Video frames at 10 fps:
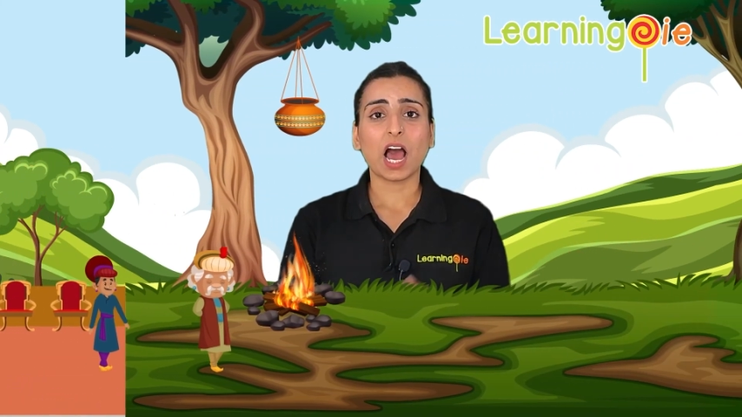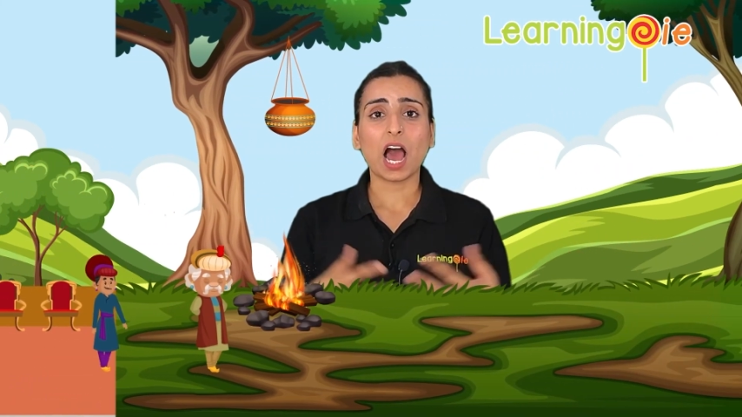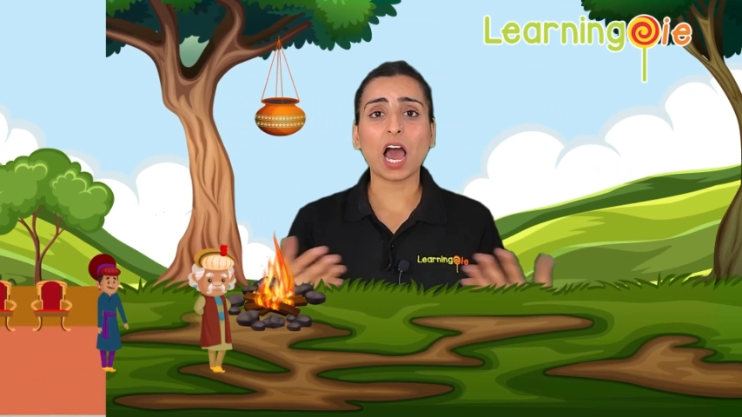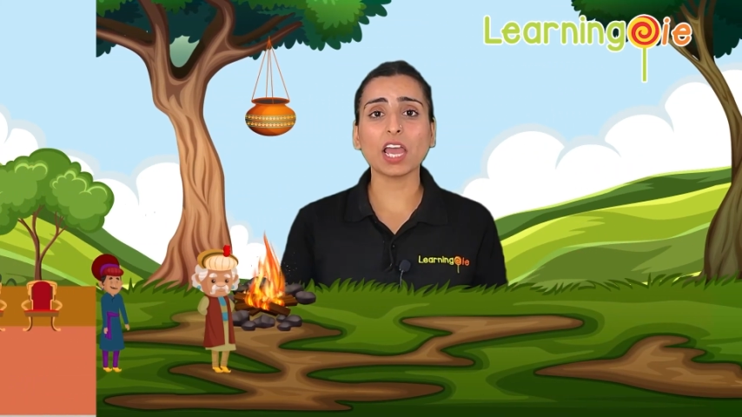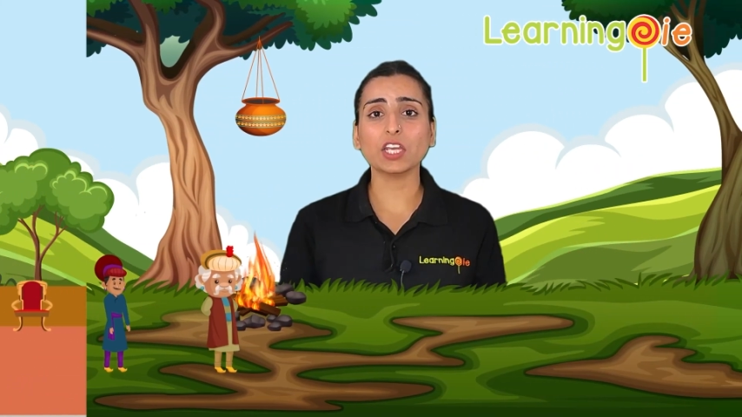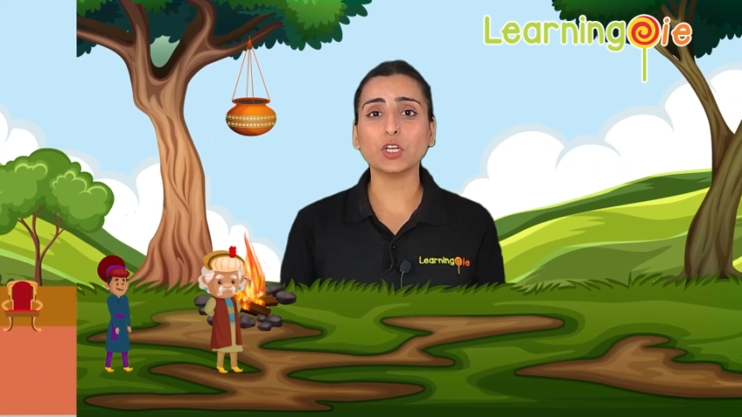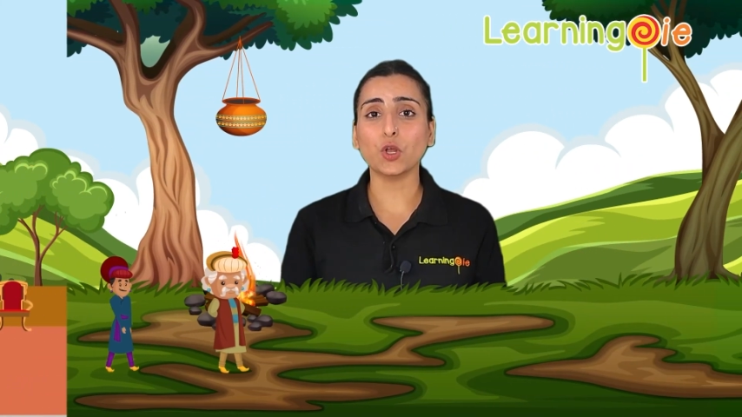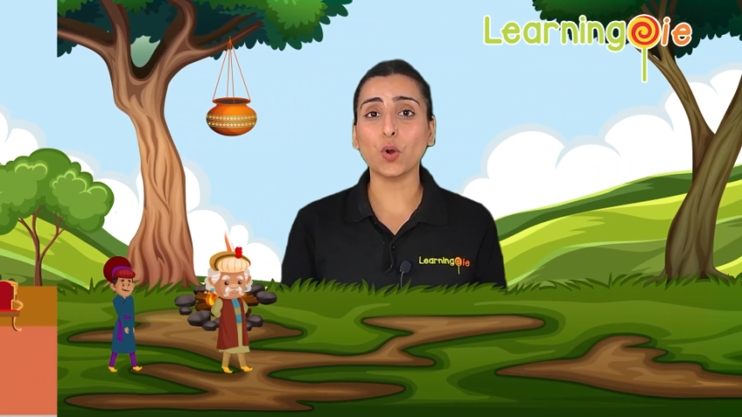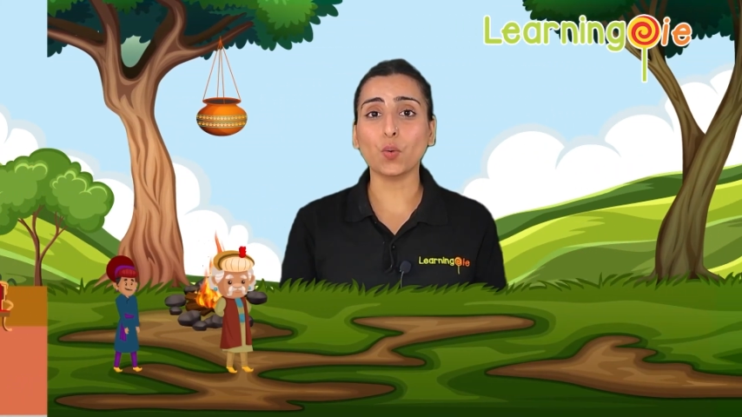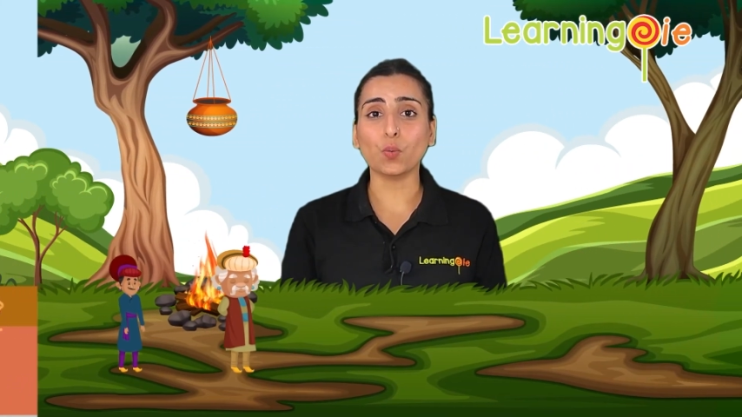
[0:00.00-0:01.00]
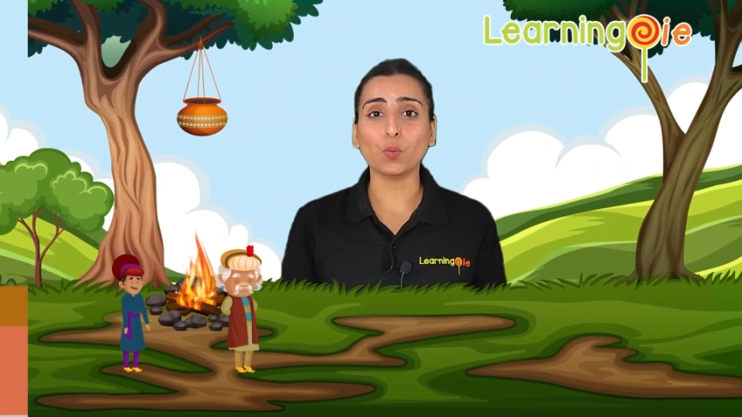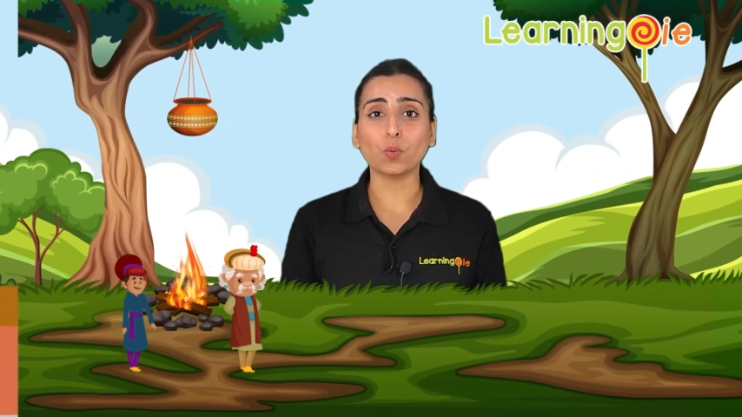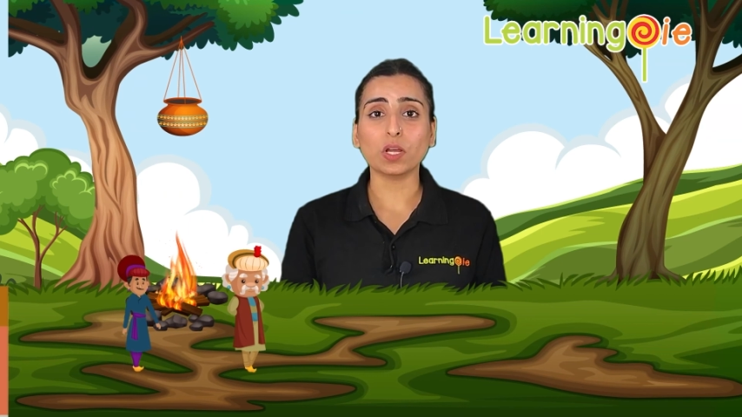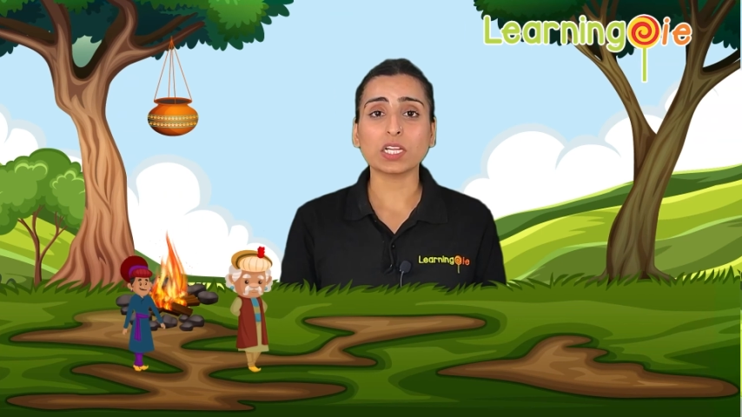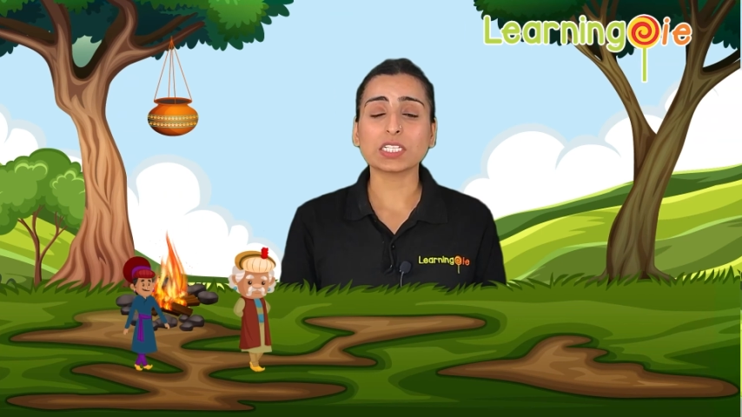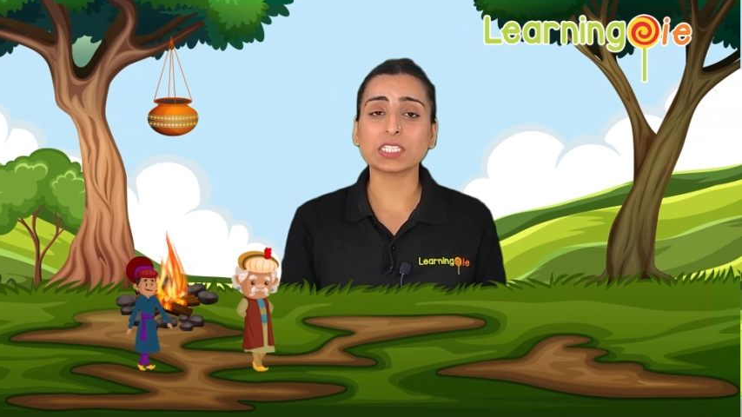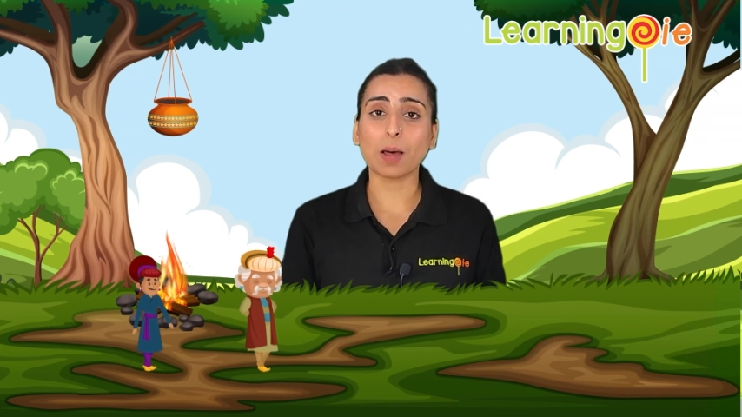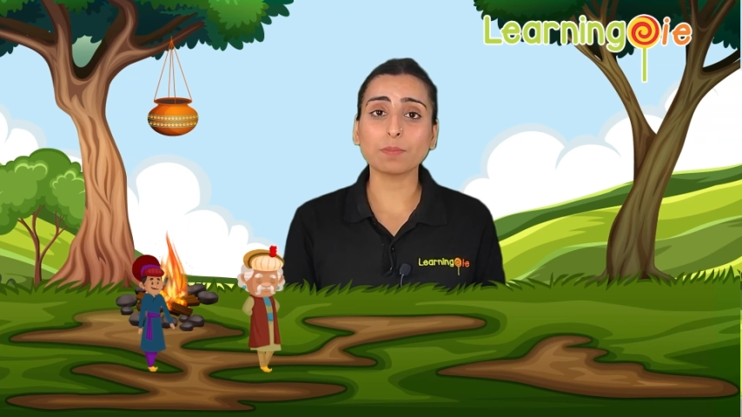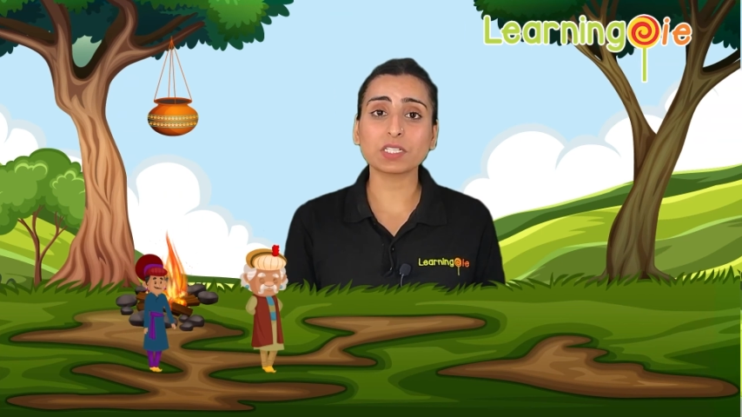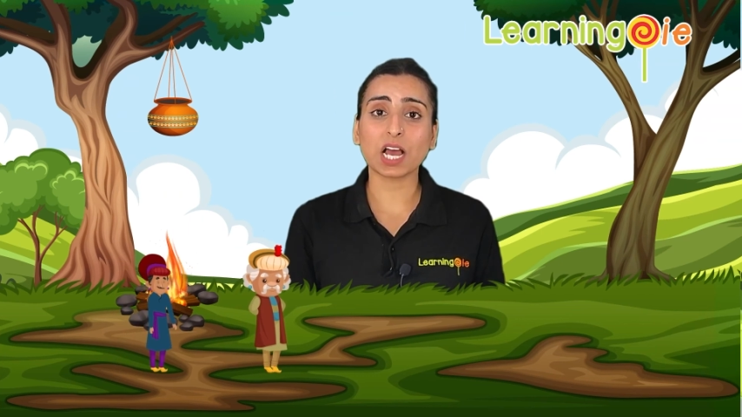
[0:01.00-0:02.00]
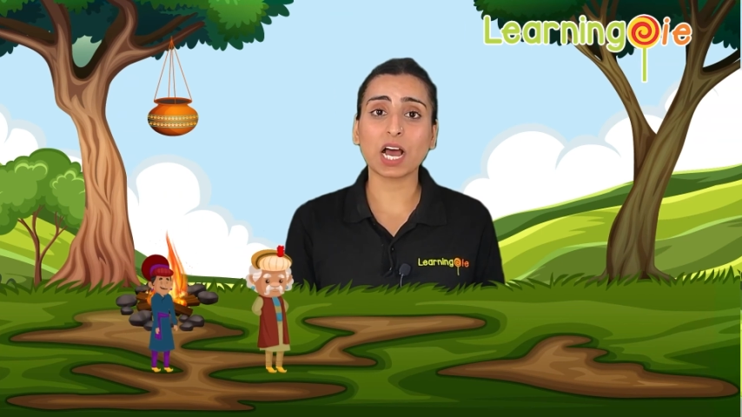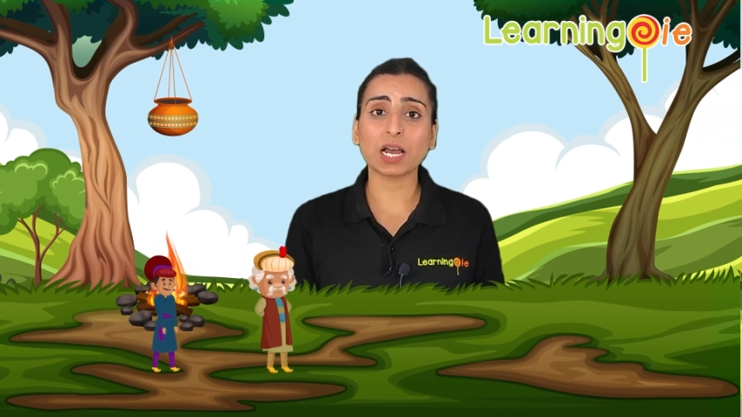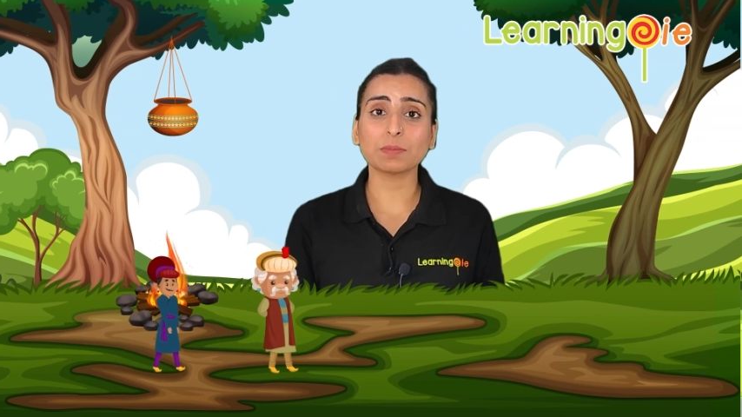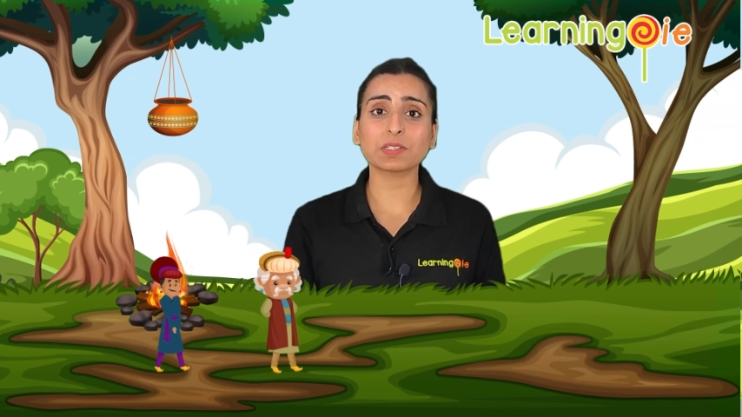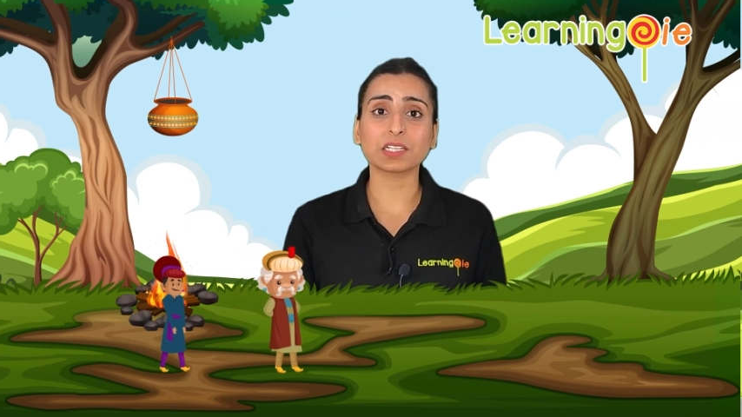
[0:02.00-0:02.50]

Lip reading: "I know sometimes